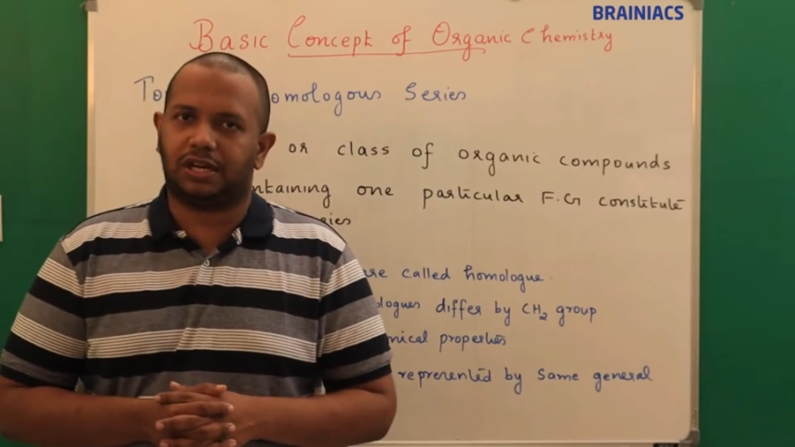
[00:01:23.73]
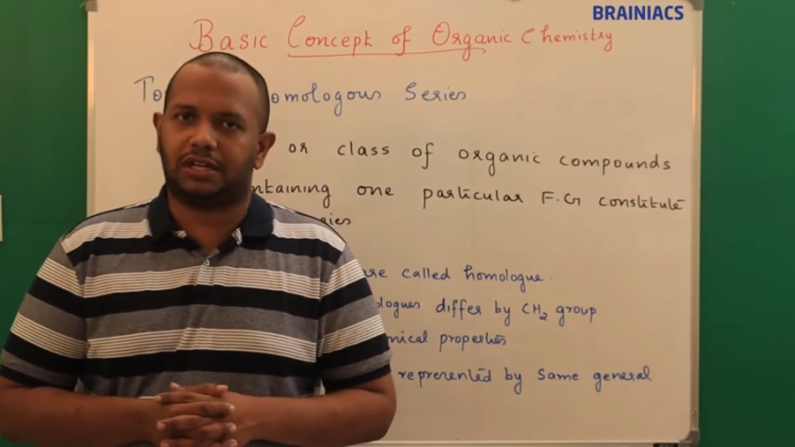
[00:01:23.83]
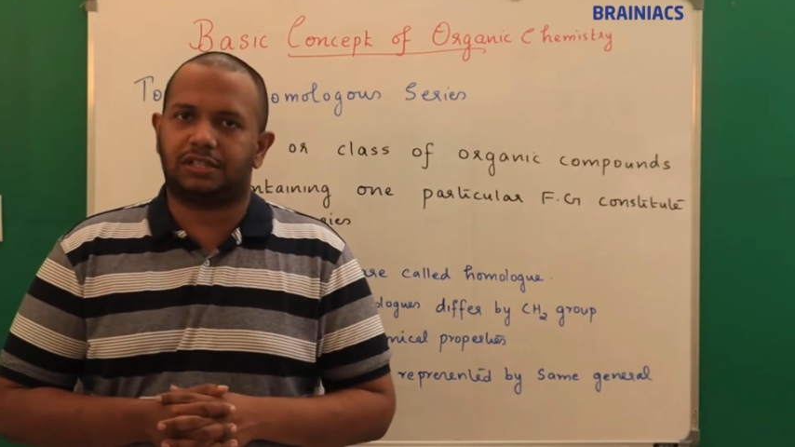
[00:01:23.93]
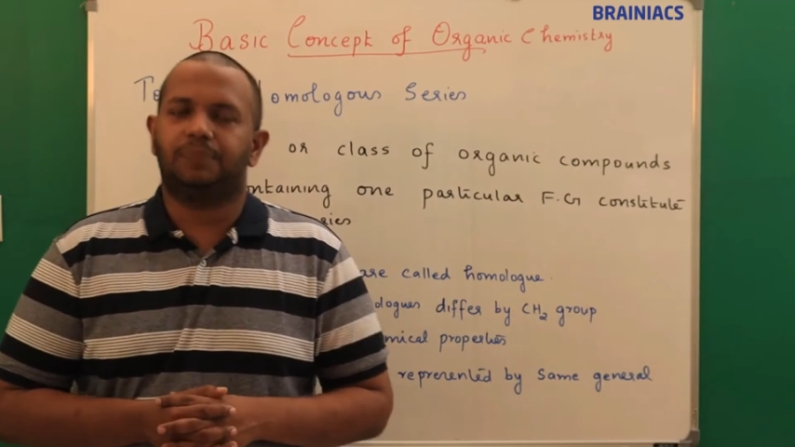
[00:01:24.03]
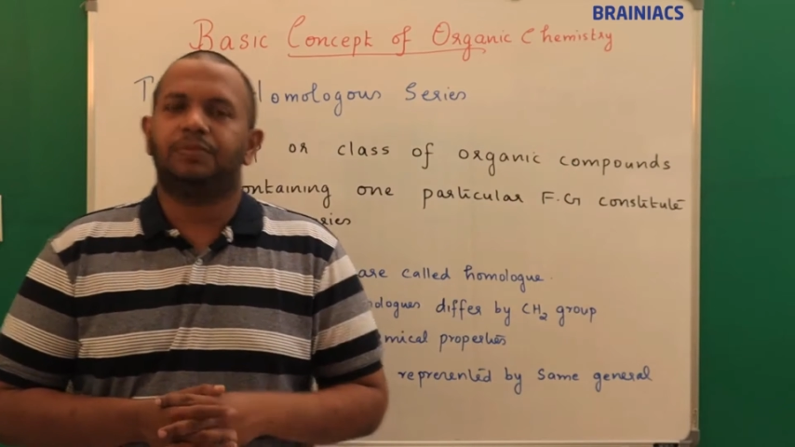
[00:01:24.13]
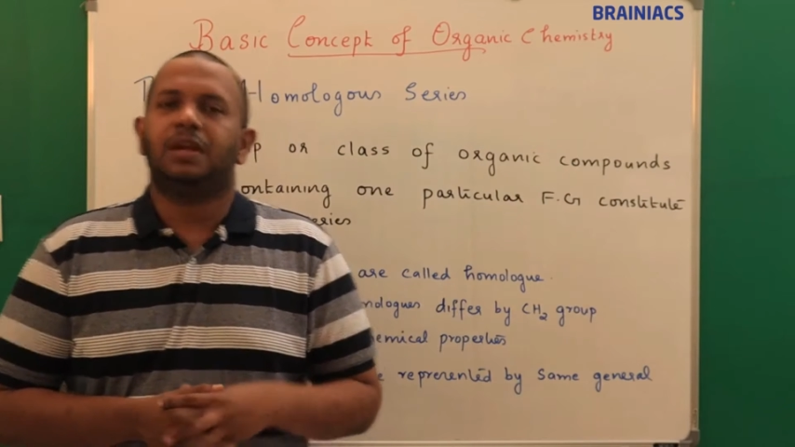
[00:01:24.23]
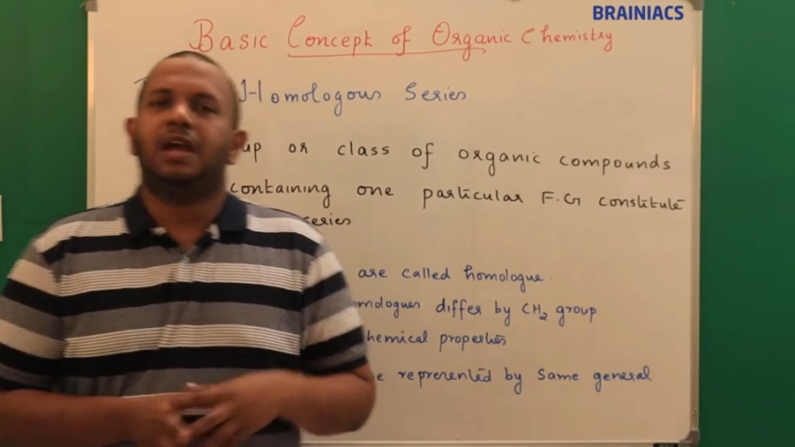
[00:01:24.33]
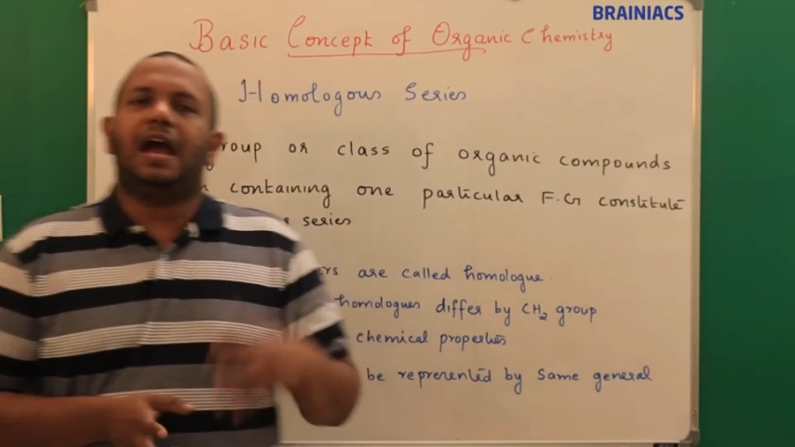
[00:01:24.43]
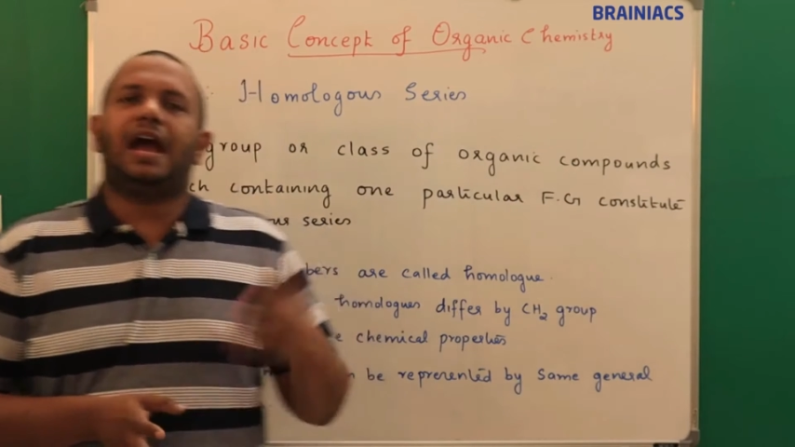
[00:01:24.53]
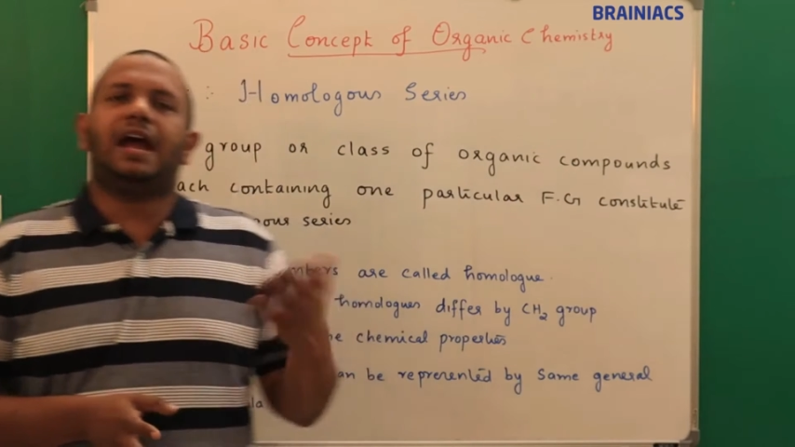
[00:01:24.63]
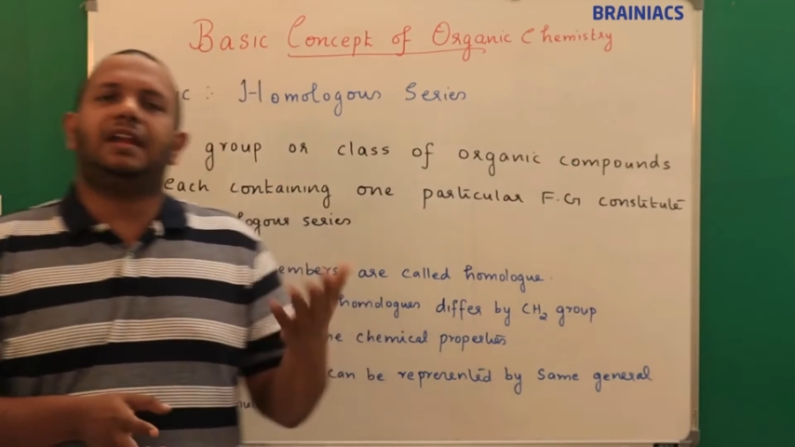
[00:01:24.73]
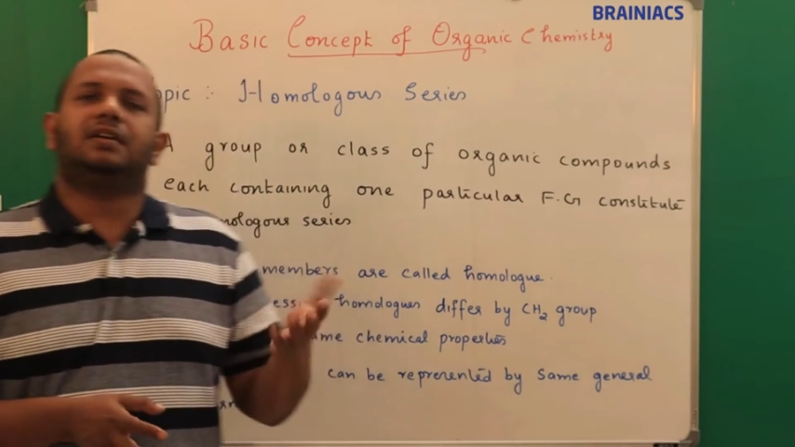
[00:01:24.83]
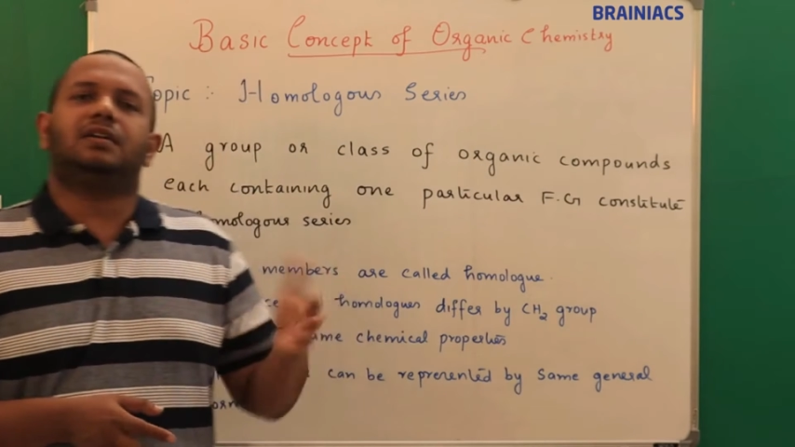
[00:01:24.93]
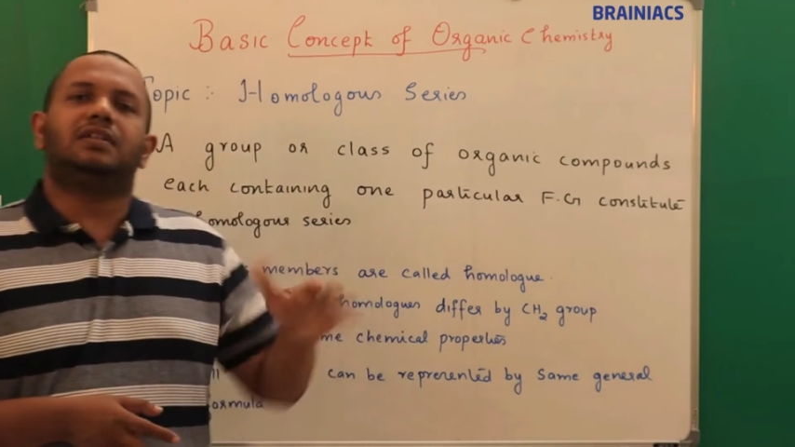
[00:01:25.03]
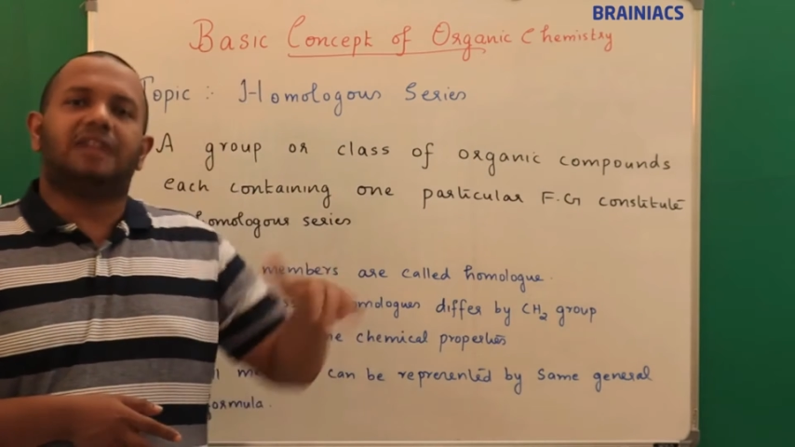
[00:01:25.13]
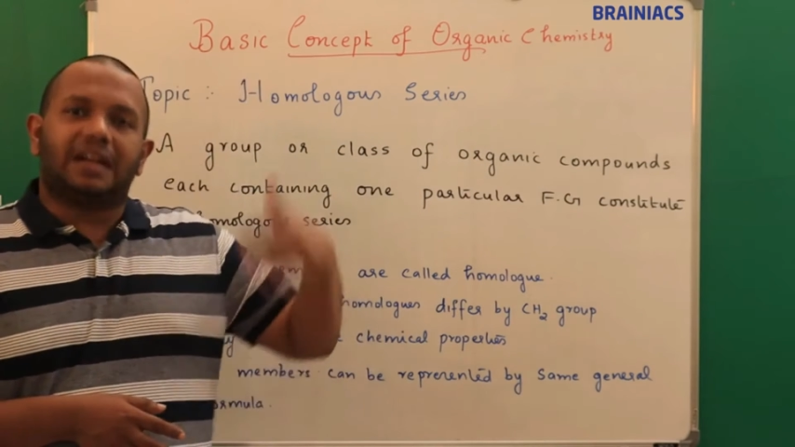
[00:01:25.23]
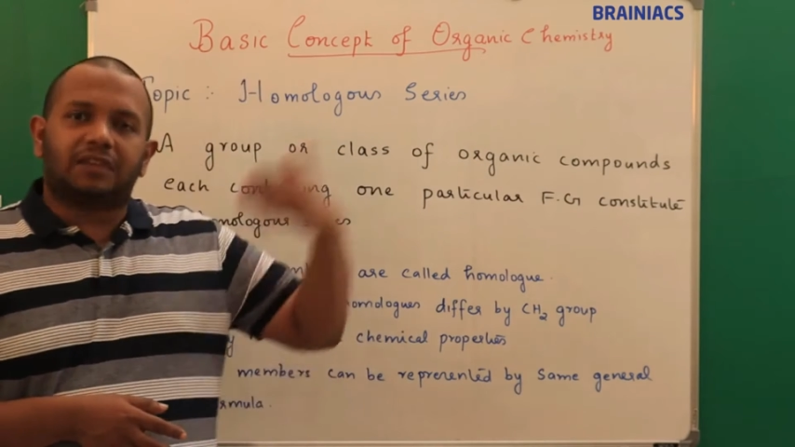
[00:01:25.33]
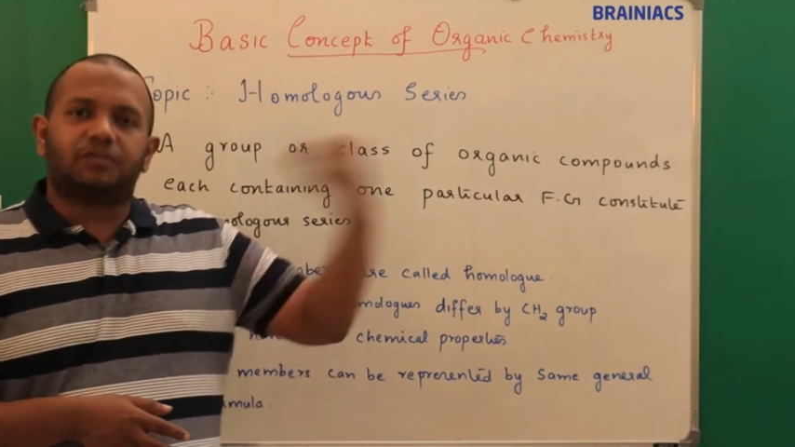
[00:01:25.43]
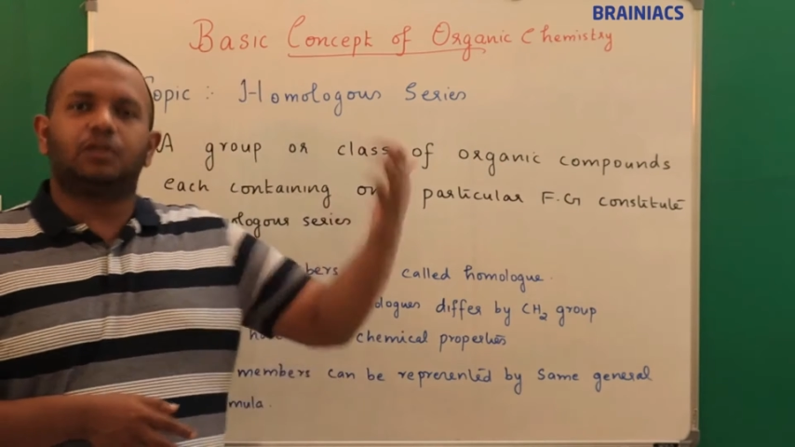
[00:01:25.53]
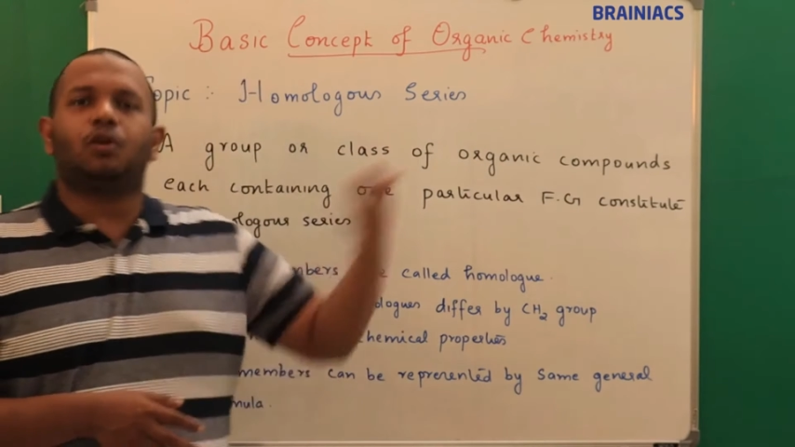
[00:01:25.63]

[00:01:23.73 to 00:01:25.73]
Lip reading: correct? And the next